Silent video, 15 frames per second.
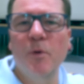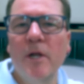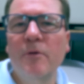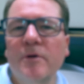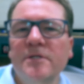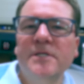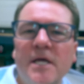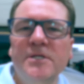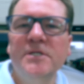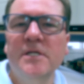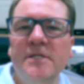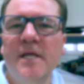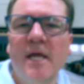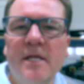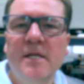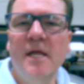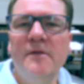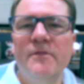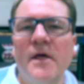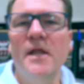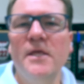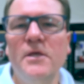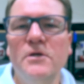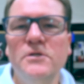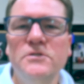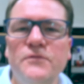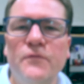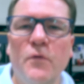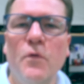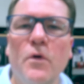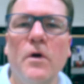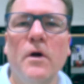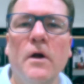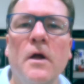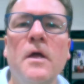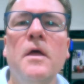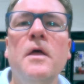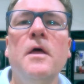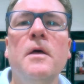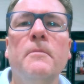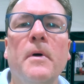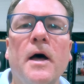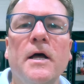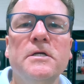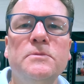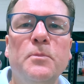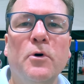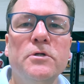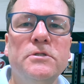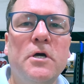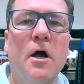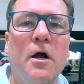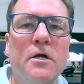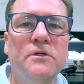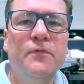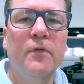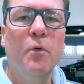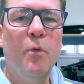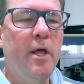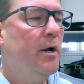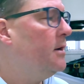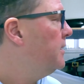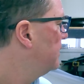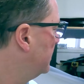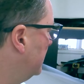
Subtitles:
winterization technique that I use for my sports cars for the winter.